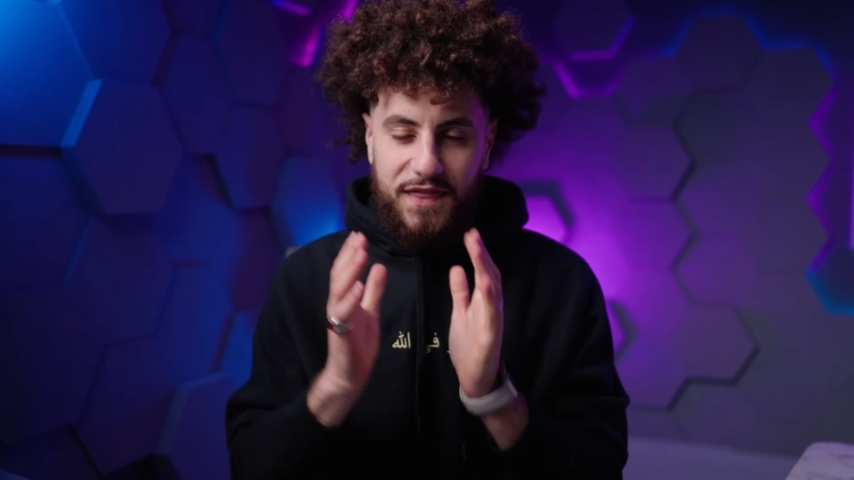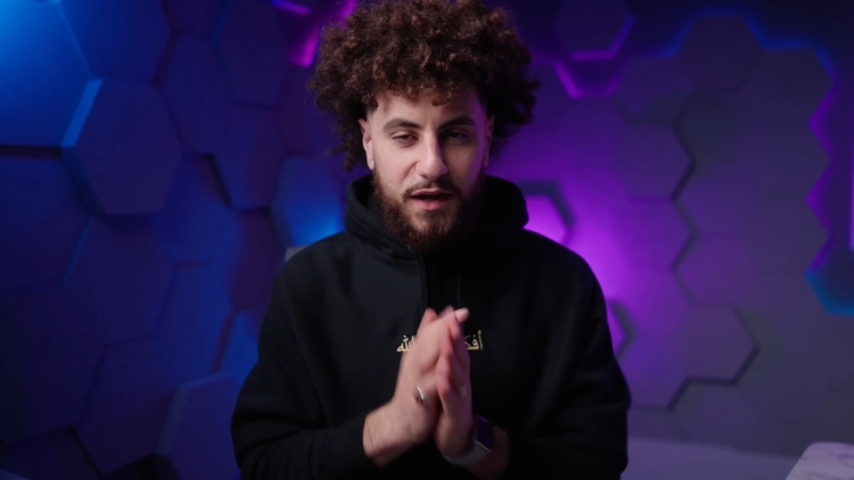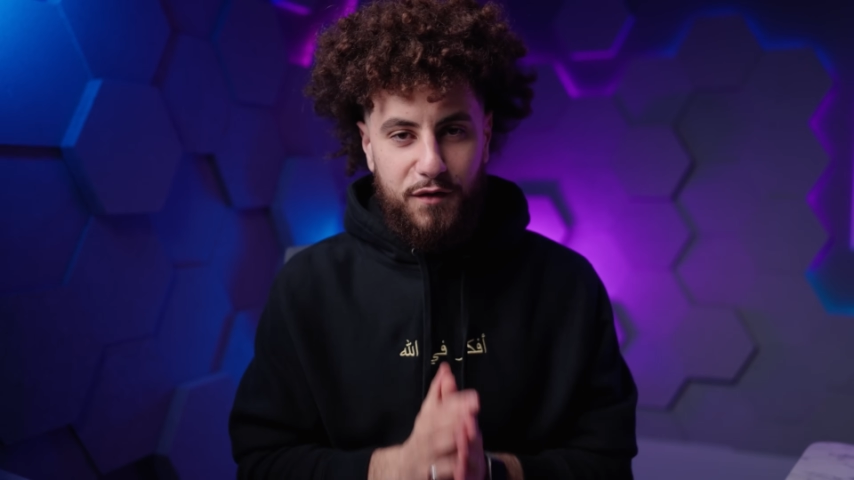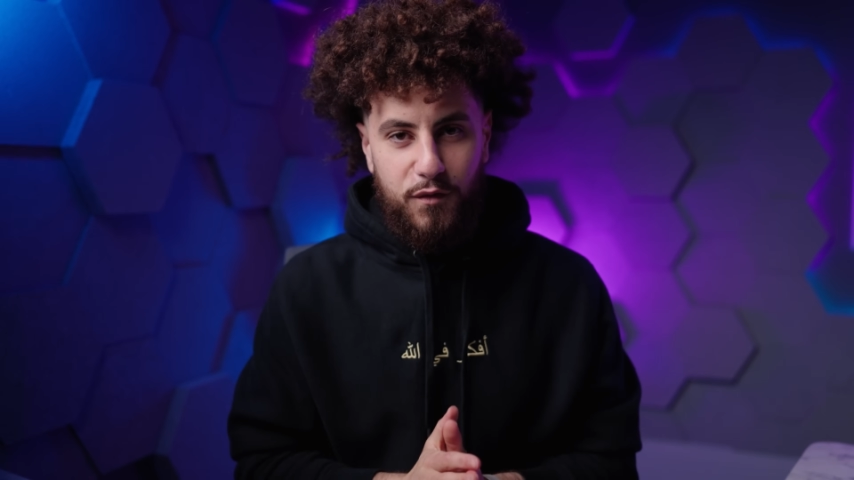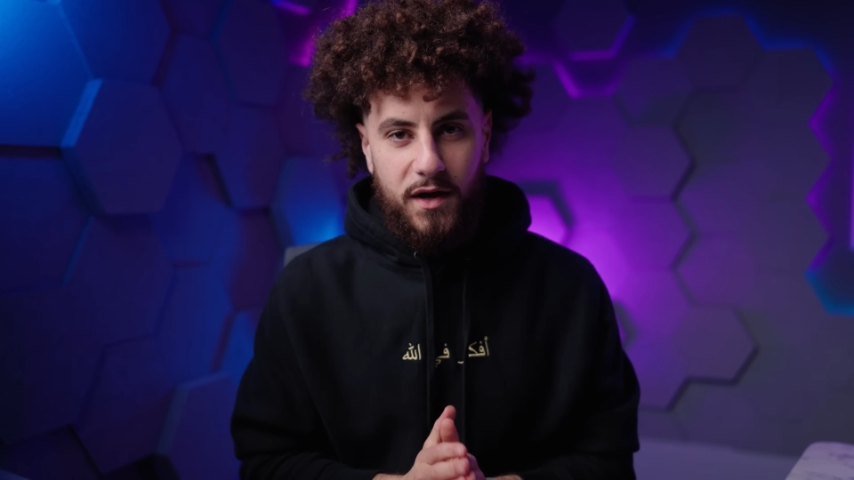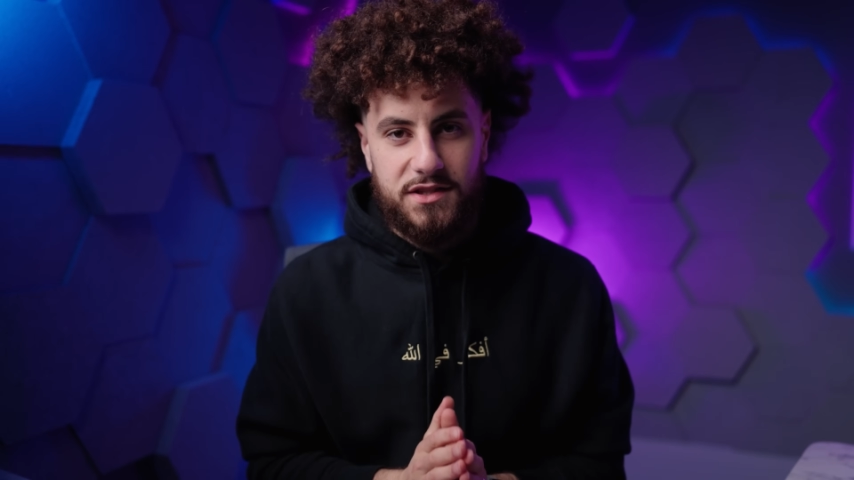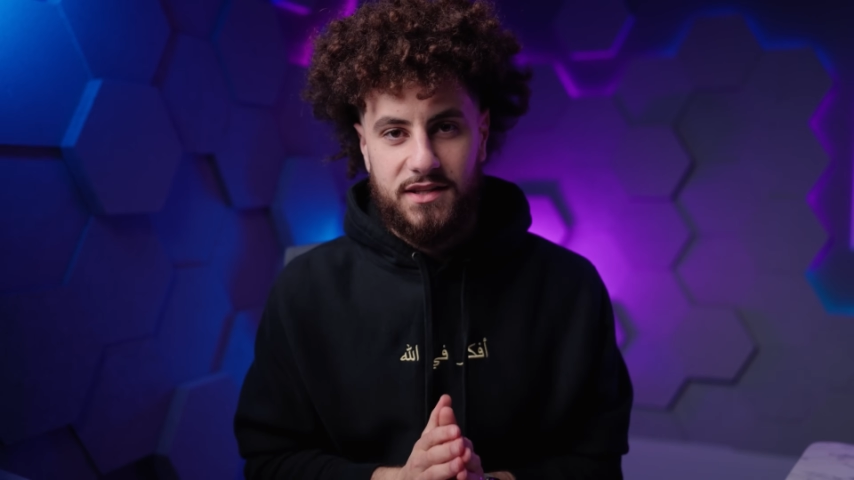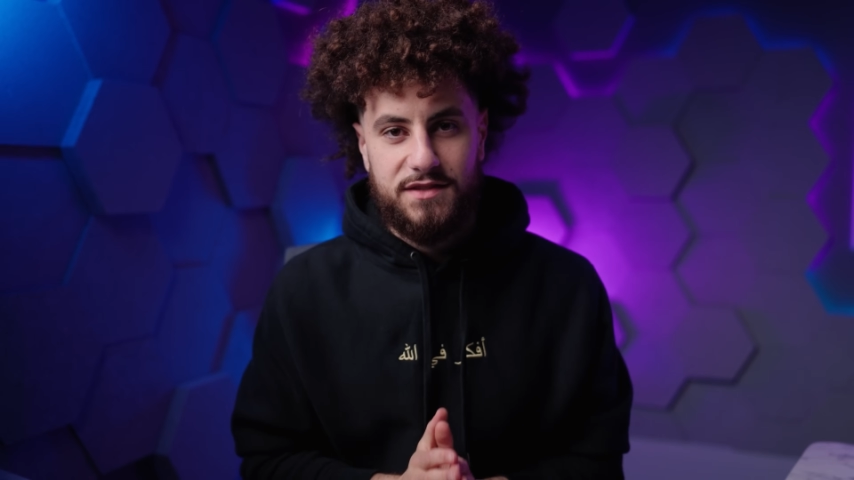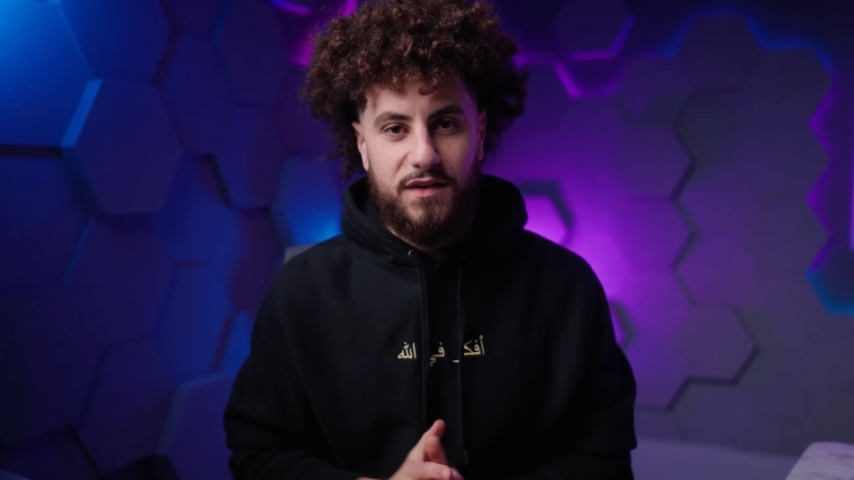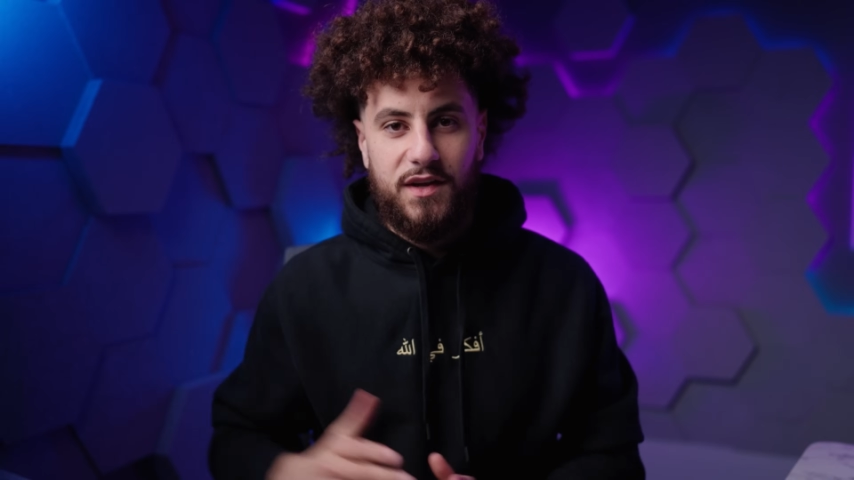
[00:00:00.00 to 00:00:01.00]
Thank you for watching
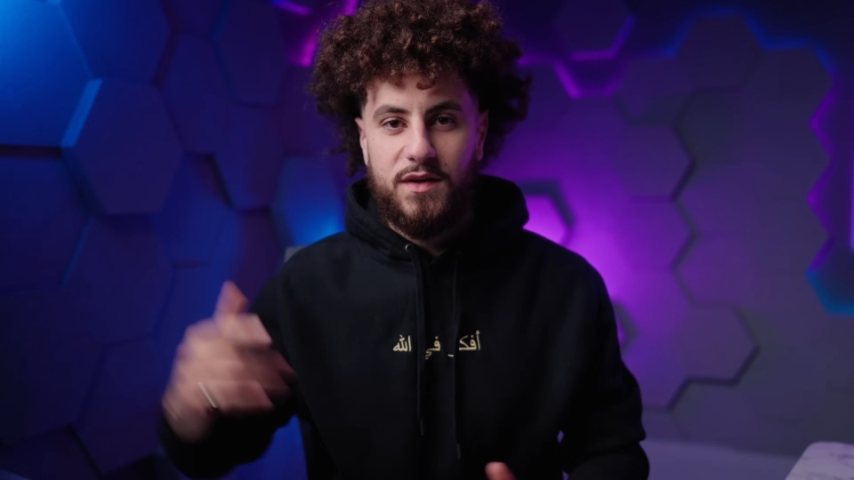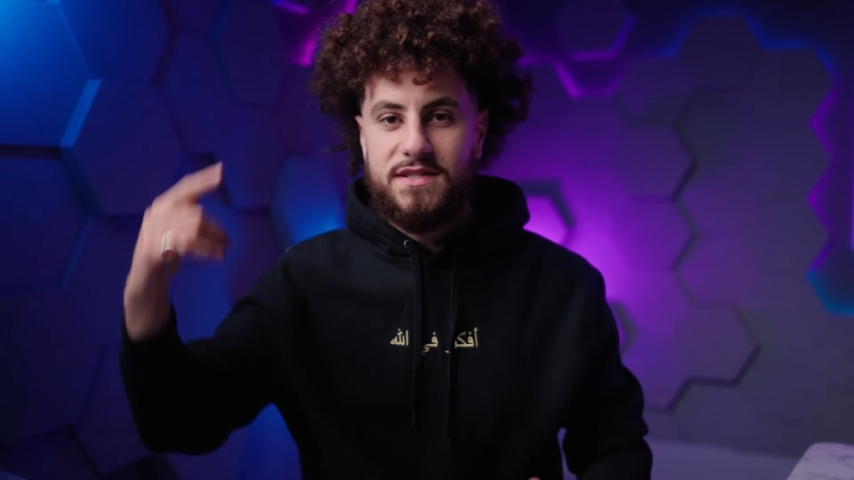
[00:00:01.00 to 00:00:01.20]
this video.